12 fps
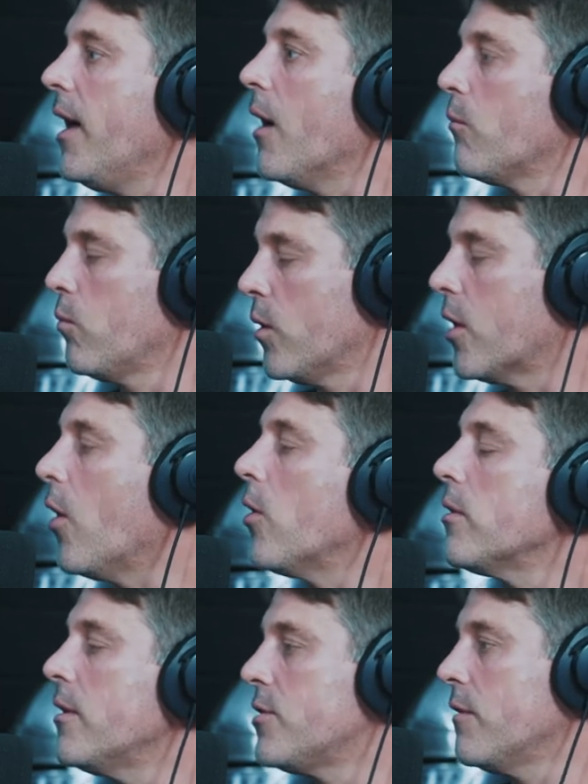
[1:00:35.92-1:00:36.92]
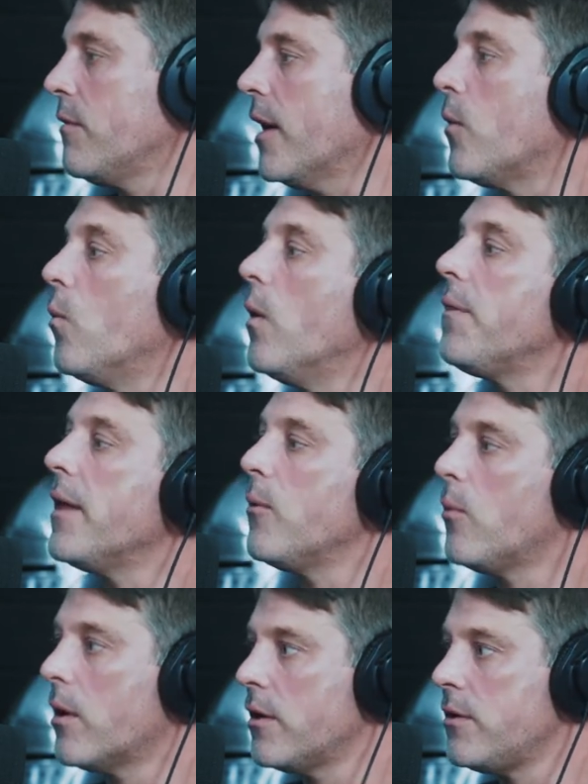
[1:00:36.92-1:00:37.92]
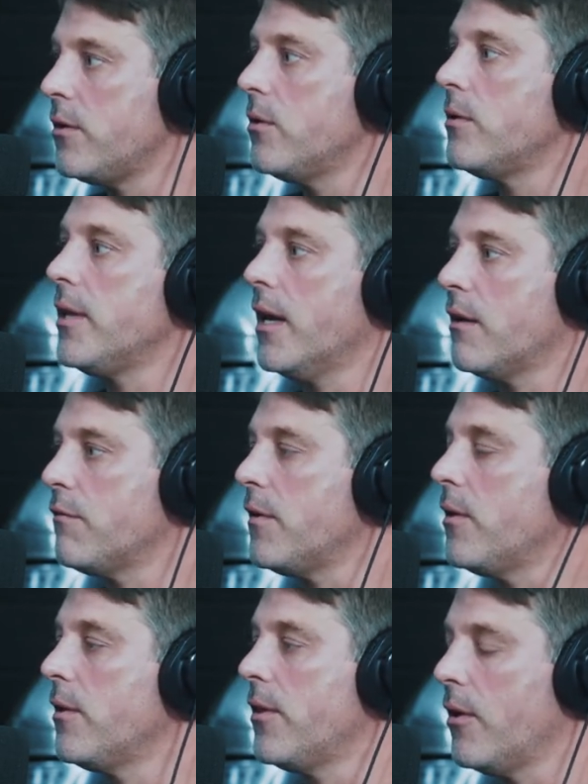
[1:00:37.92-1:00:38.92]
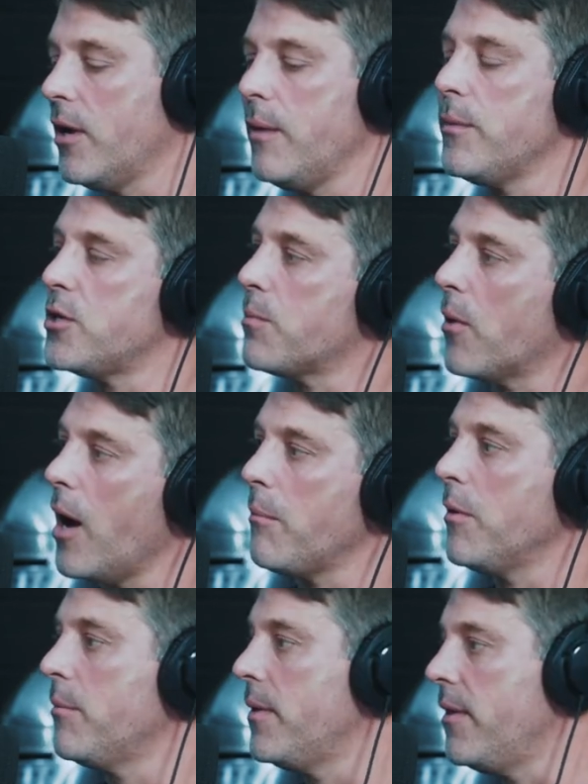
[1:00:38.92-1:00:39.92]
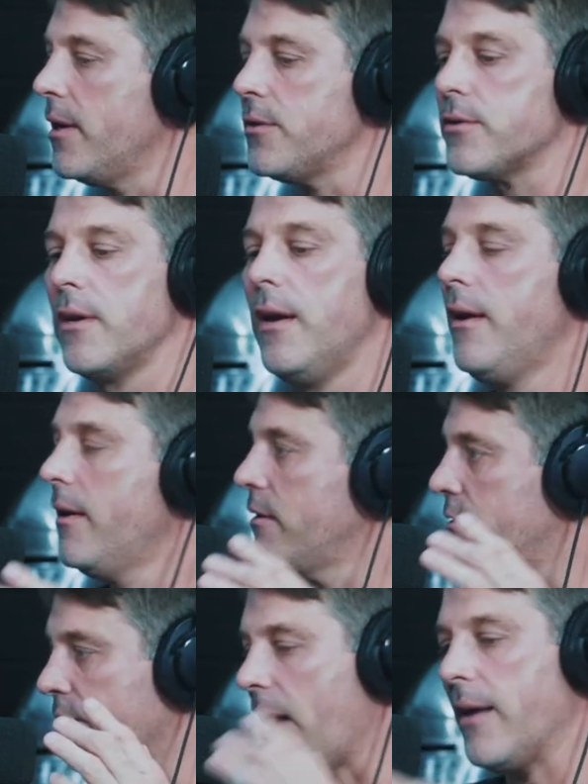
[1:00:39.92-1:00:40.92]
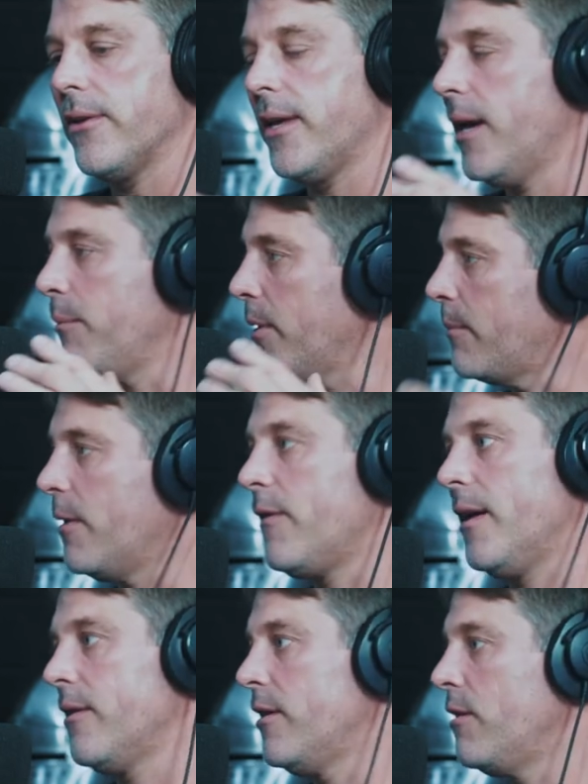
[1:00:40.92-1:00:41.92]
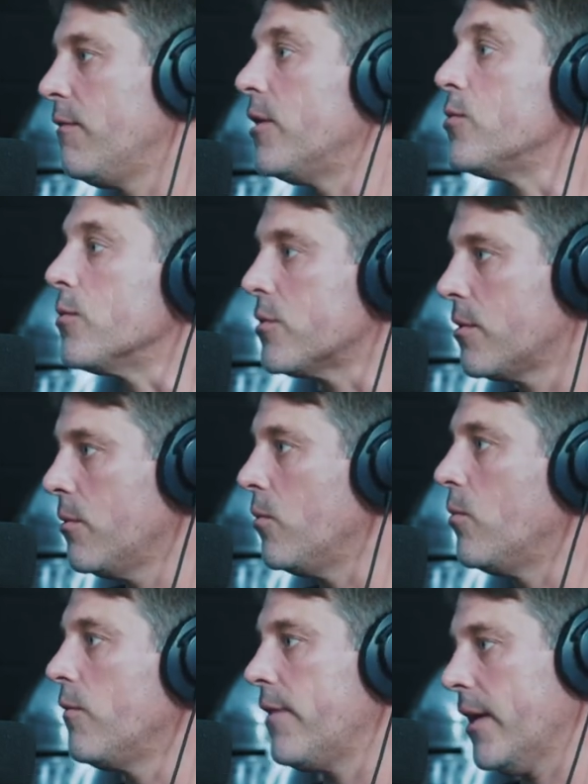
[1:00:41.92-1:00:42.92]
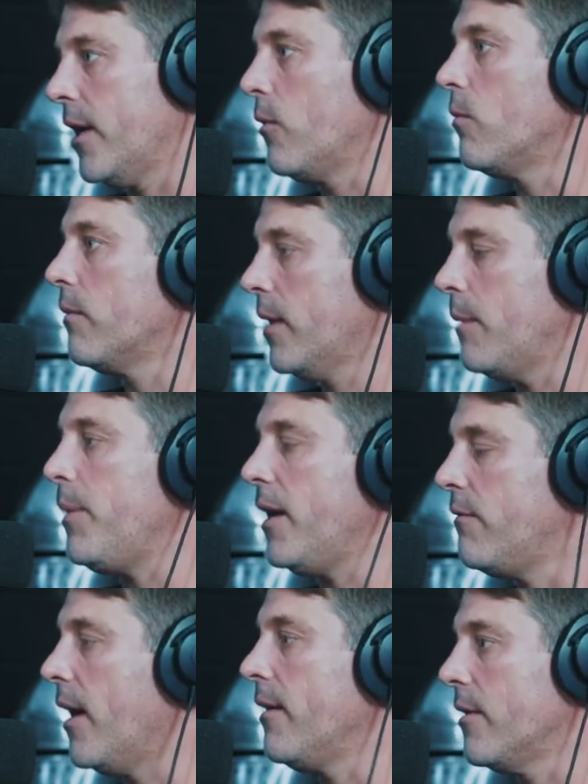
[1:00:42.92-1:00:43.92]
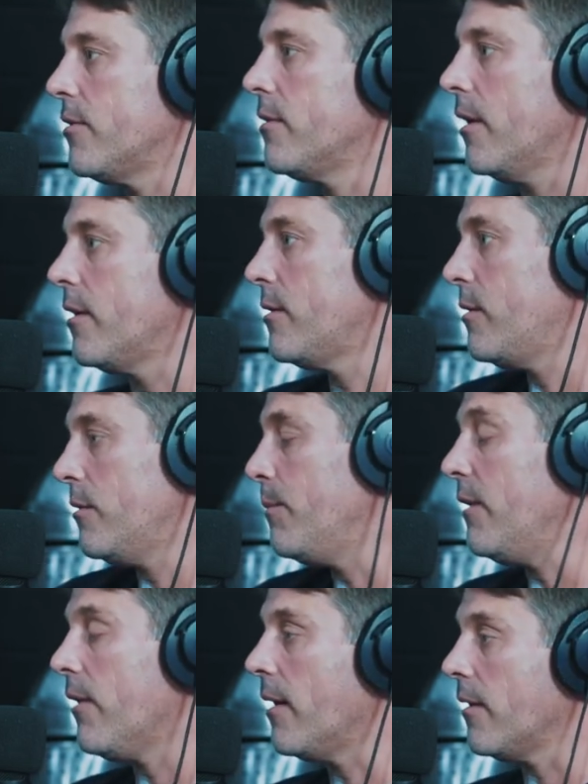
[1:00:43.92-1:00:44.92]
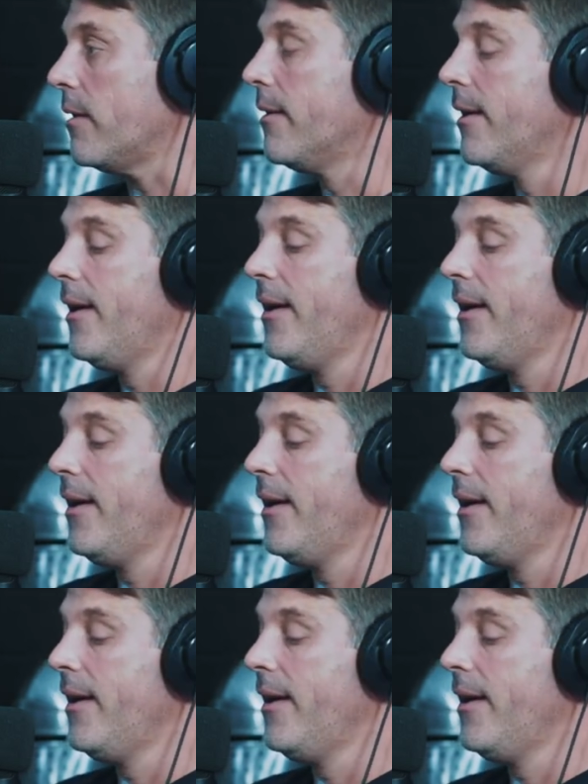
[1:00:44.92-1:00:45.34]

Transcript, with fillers: Yeah, regardless of like what they want to do in the NFL and their image problem in this, it's a violent game played by violent individuals who yeah. fucking get paid violent uh, yeah. to, to be violent.